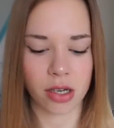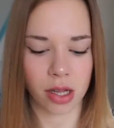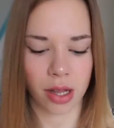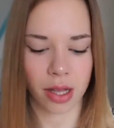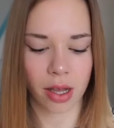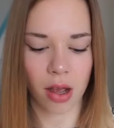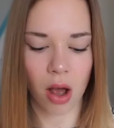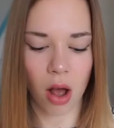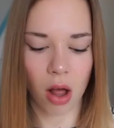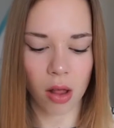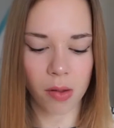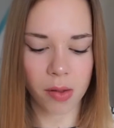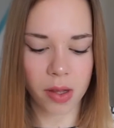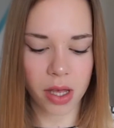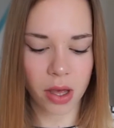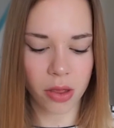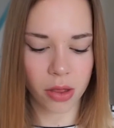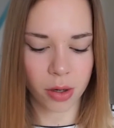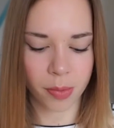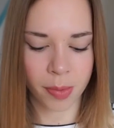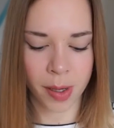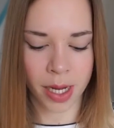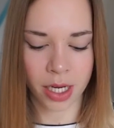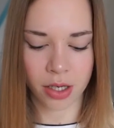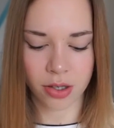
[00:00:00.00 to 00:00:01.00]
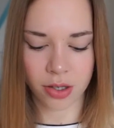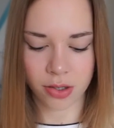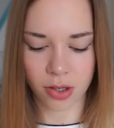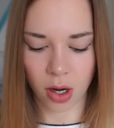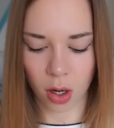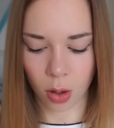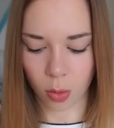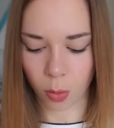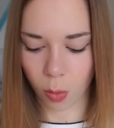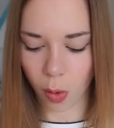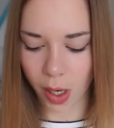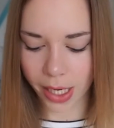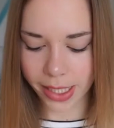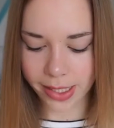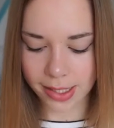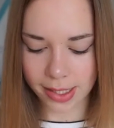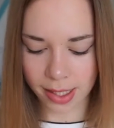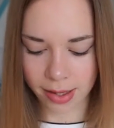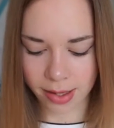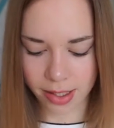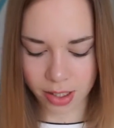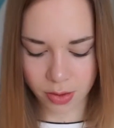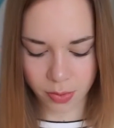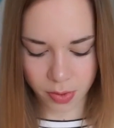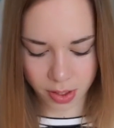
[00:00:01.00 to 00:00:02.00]
Like, all the other pages are white
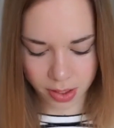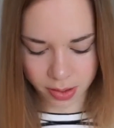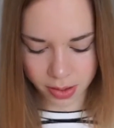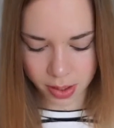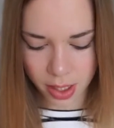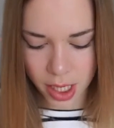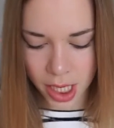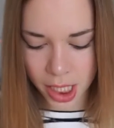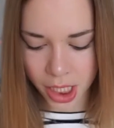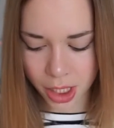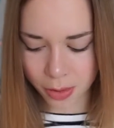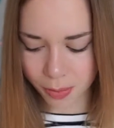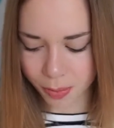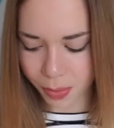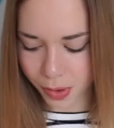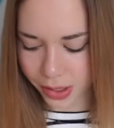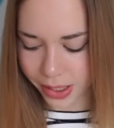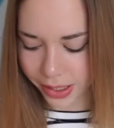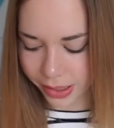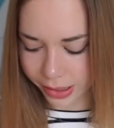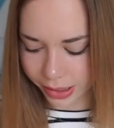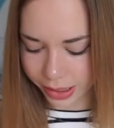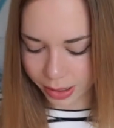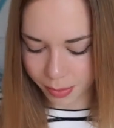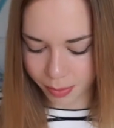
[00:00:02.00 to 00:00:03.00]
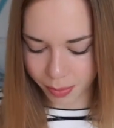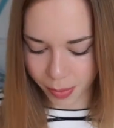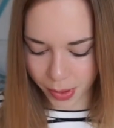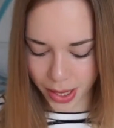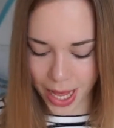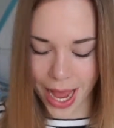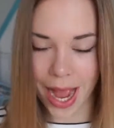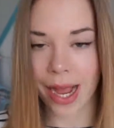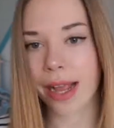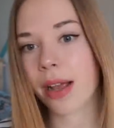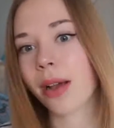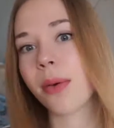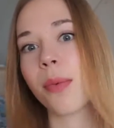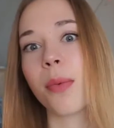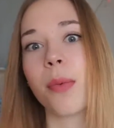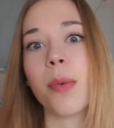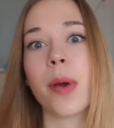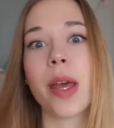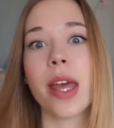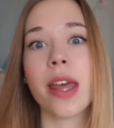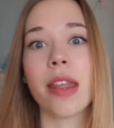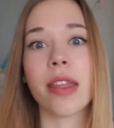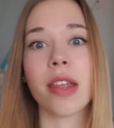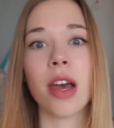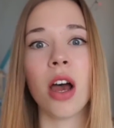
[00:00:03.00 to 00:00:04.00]
and this one is completely black
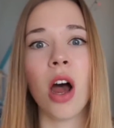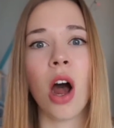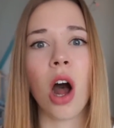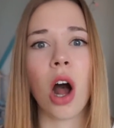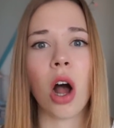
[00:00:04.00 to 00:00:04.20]
with